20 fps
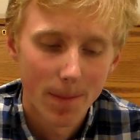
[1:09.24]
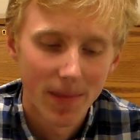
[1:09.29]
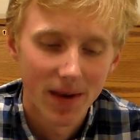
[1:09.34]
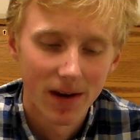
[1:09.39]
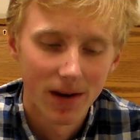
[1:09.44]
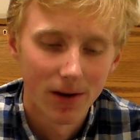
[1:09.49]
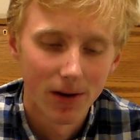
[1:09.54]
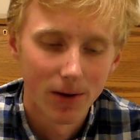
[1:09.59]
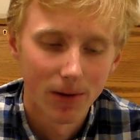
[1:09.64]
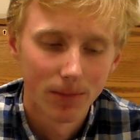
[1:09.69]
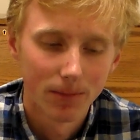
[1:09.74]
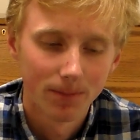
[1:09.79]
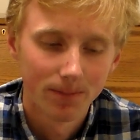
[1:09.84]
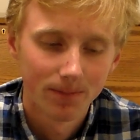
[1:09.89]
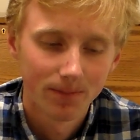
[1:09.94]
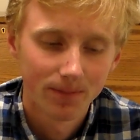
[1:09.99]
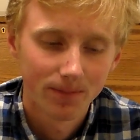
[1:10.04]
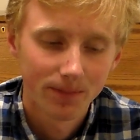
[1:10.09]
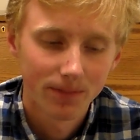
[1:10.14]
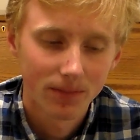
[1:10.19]
You know,
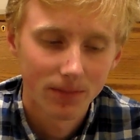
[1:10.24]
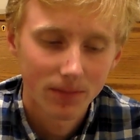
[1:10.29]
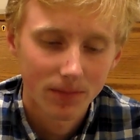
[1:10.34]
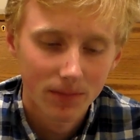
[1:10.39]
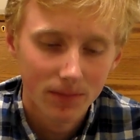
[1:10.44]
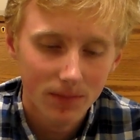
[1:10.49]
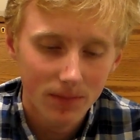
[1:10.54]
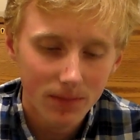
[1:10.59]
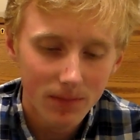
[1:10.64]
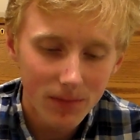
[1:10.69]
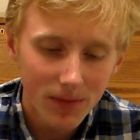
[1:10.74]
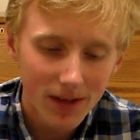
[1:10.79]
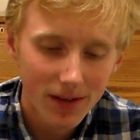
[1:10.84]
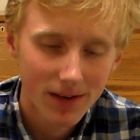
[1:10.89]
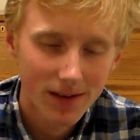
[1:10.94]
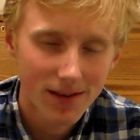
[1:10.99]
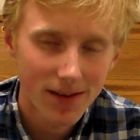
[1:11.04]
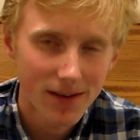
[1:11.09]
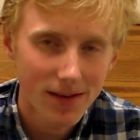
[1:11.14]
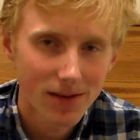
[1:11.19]

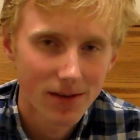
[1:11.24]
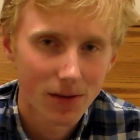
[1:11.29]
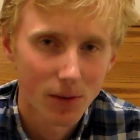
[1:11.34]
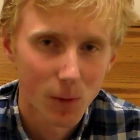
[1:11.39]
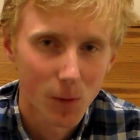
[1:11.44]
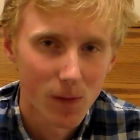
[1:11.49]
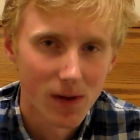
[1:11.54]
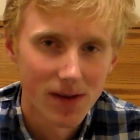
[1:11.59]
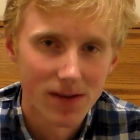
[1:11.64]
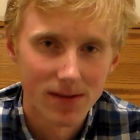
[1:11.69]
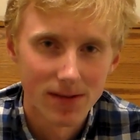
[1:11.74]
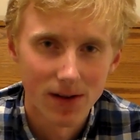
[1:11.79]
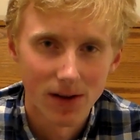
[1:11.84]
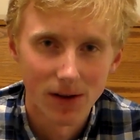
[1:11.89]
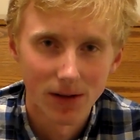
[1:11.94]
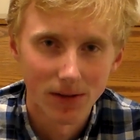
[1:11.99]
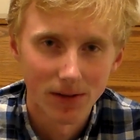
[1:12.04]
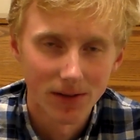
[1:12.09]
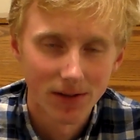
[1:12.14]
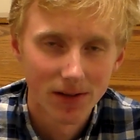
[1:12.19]
this isn't a
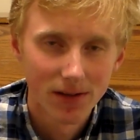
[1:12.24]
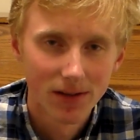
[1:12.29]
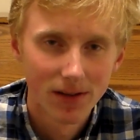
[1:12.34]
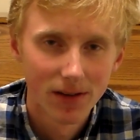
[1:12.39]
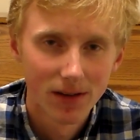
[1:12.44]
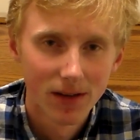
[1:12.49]
result